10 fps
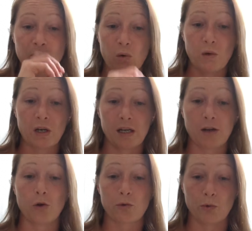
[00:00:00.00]
but we're going to
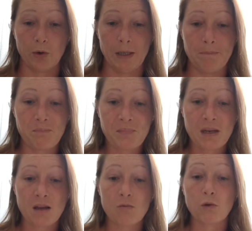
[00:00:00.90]
go through it.
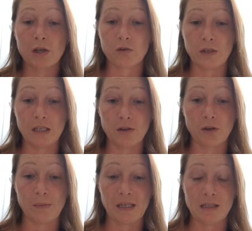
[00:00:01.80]
We're going to read a little
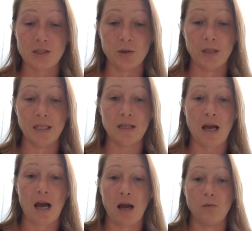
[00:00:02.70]
bit into it.
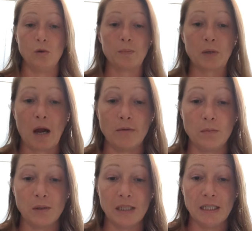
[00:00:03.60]
I will
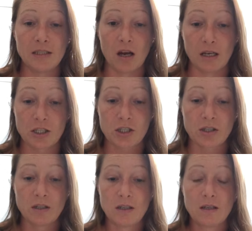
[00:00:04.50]
probably touch
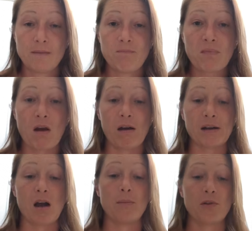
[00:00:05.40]
on a
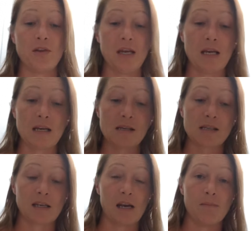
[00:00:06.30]
couple things,
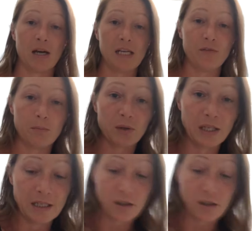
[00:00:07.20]
and I might even play a